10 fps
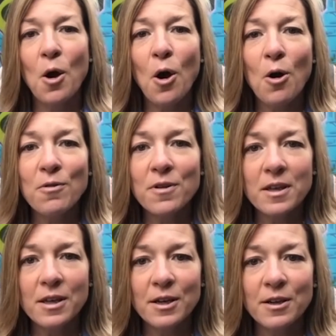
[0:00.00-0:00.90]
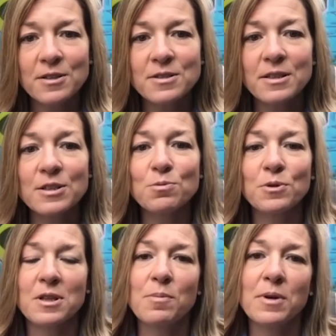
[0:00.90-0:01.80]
Over the years, it's really been a